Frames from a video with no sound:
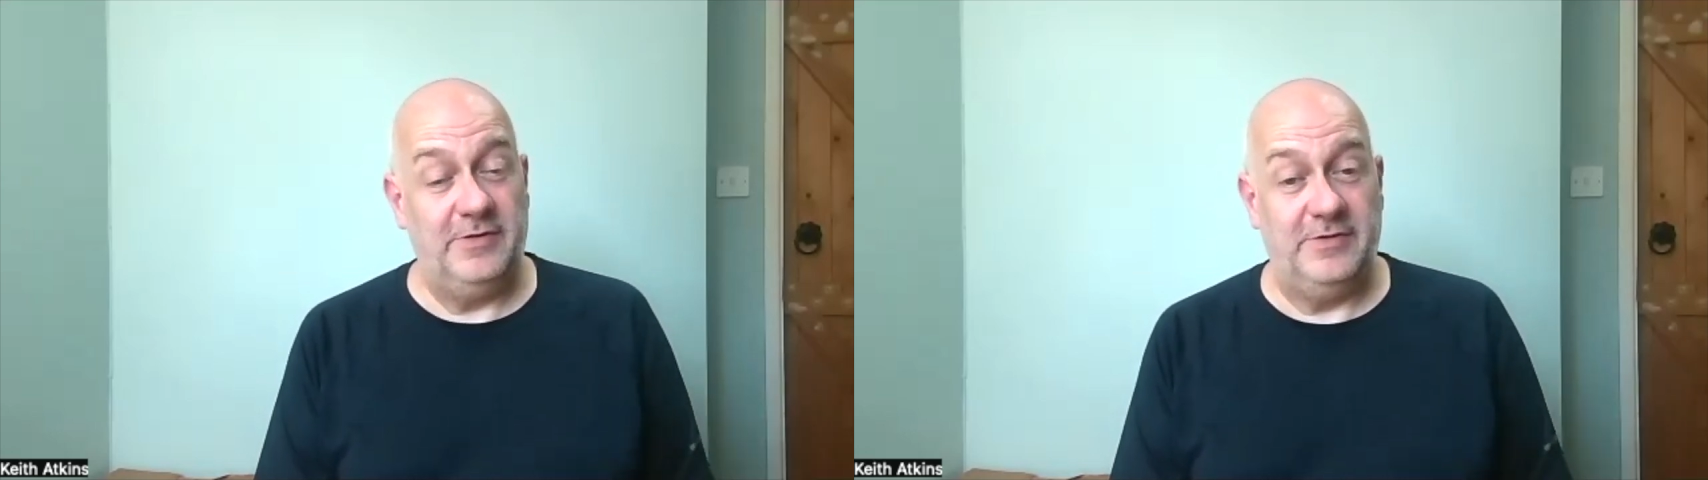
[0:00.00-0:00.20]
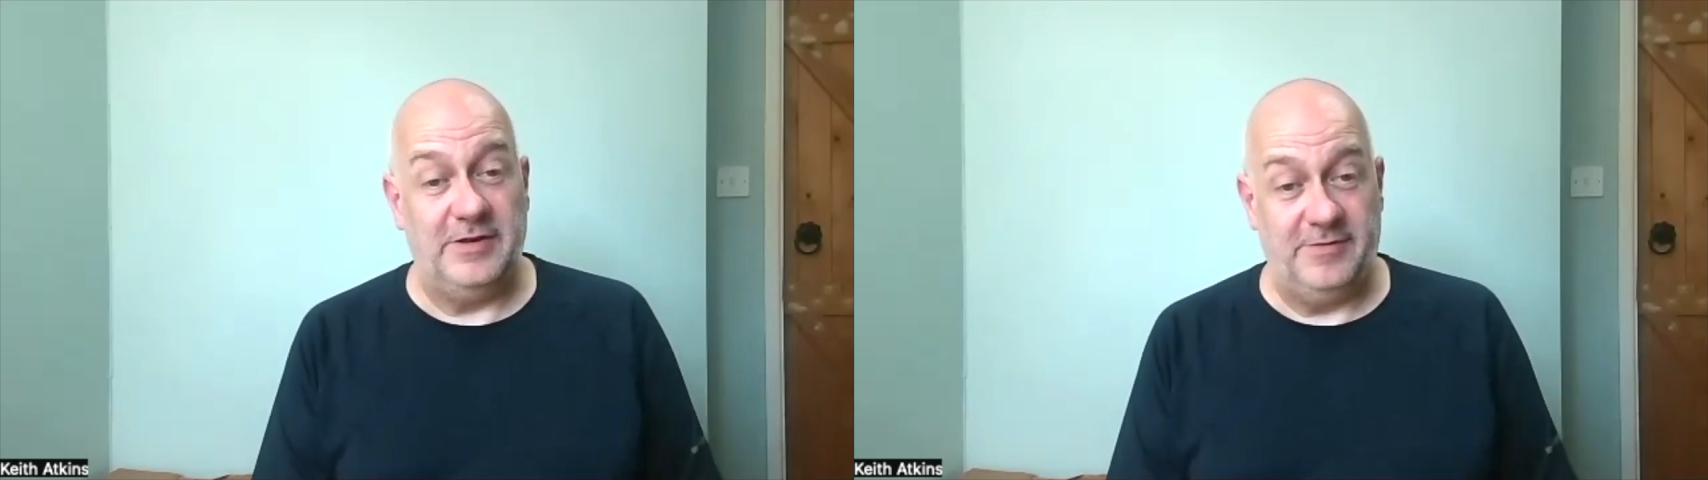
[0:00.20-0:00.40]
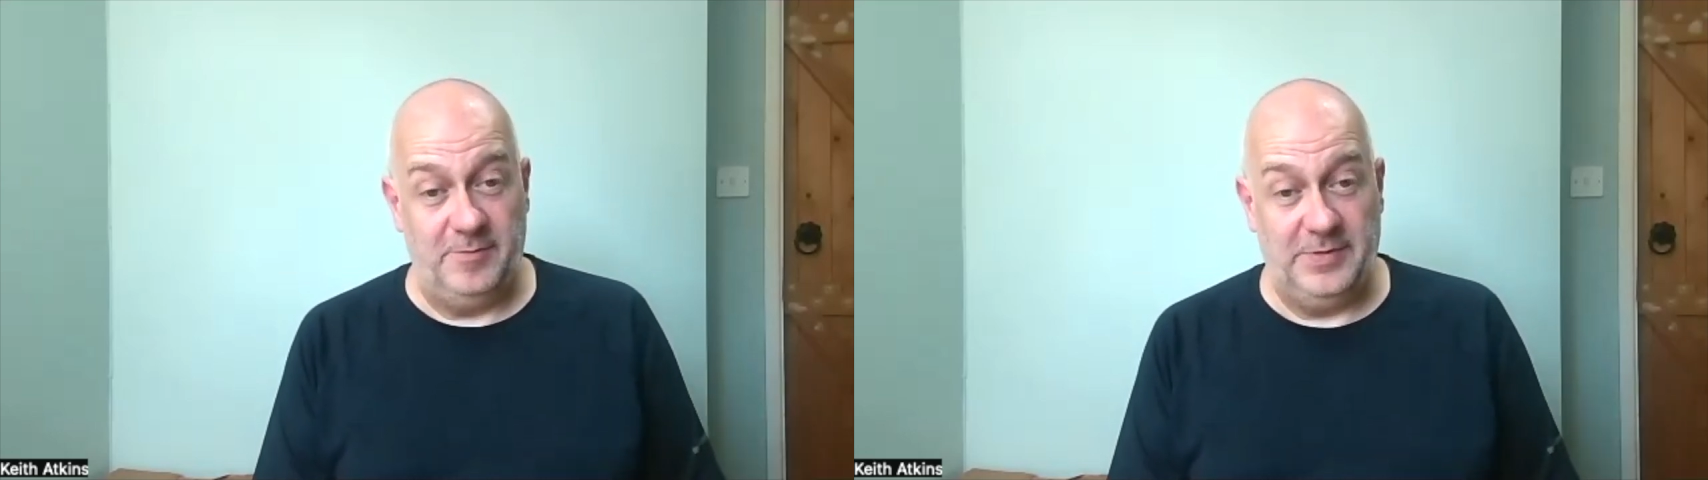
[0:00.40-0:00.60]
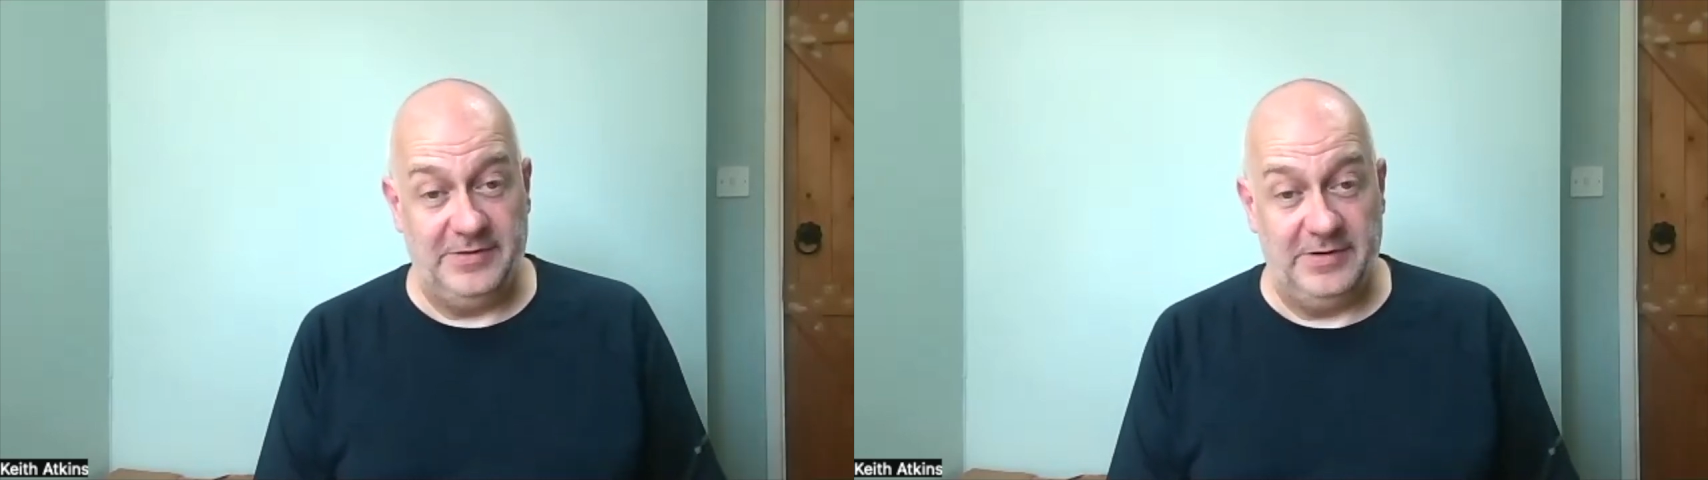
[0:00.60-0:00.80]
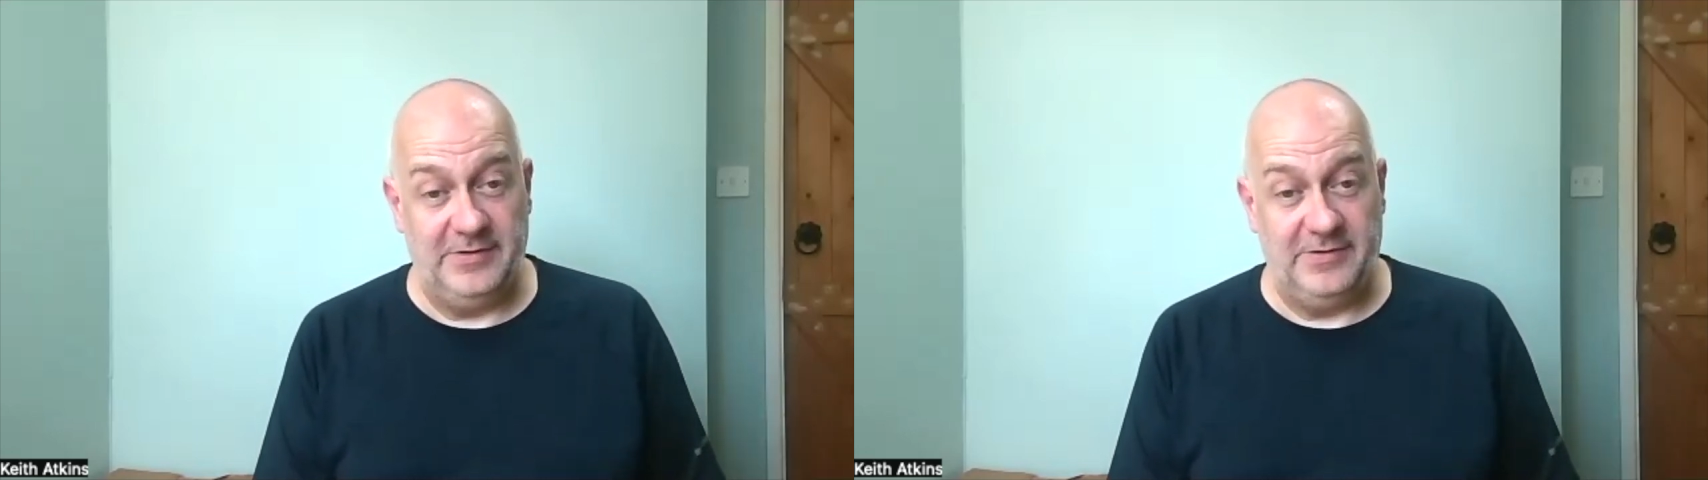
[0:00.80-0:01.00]
successful
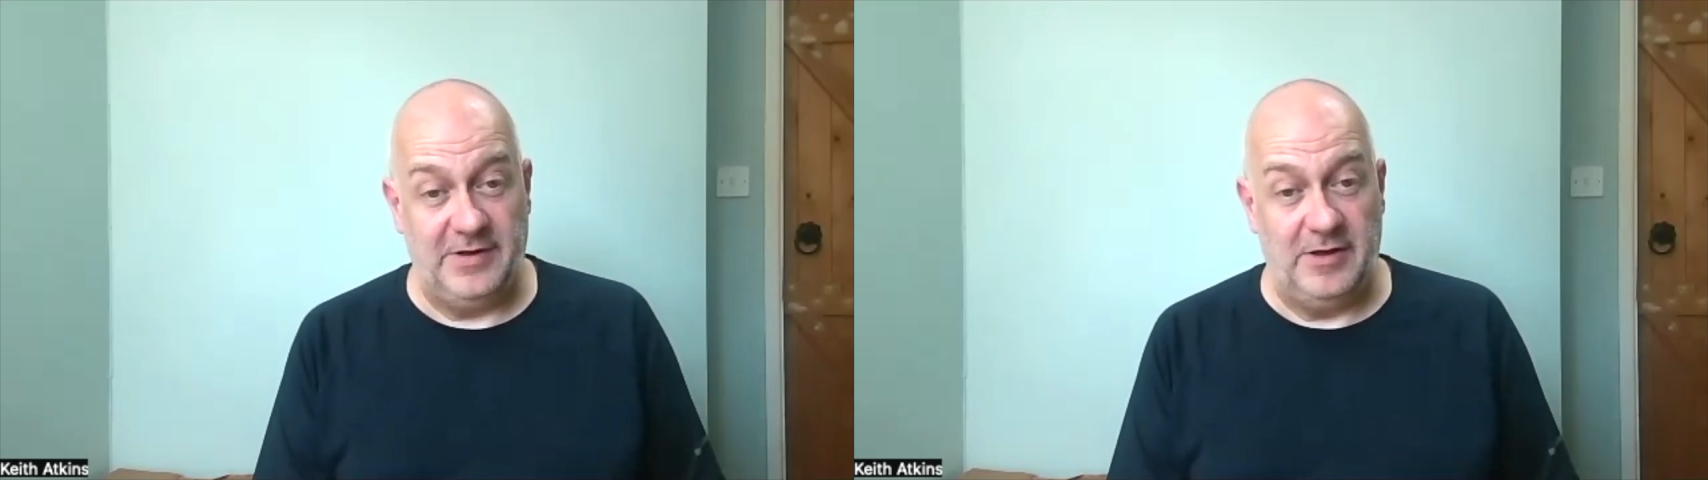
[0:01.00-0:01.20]
business.